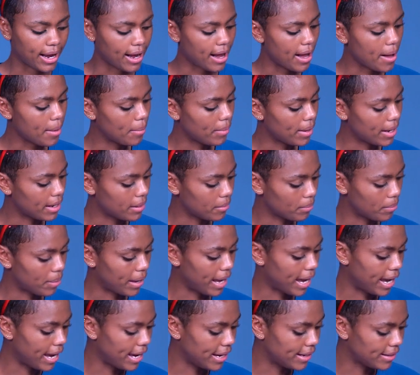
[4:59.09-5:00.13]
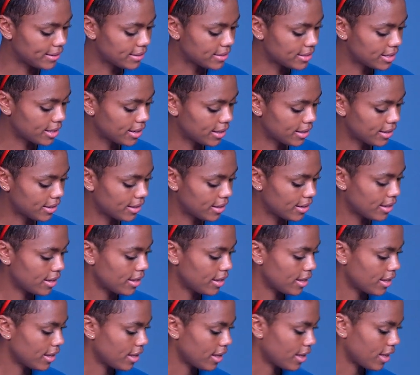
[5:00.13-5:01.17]
come and paint
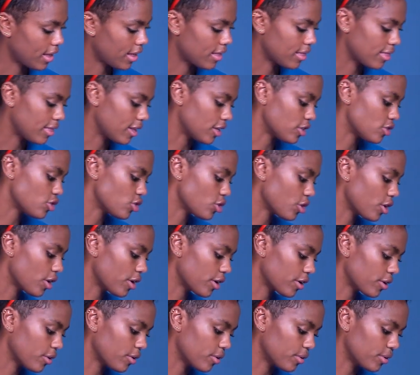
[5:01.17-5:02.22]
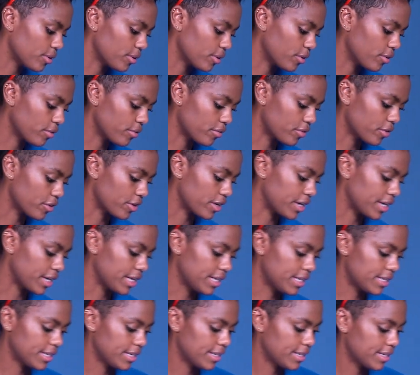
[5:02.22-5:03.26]
the charcoal over
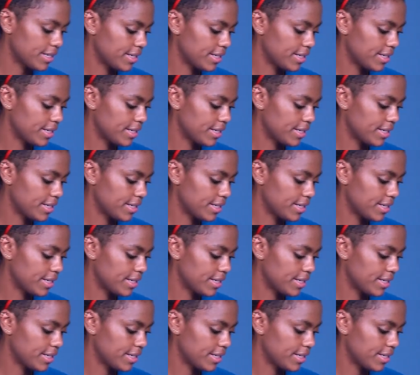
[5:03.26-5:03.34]
it,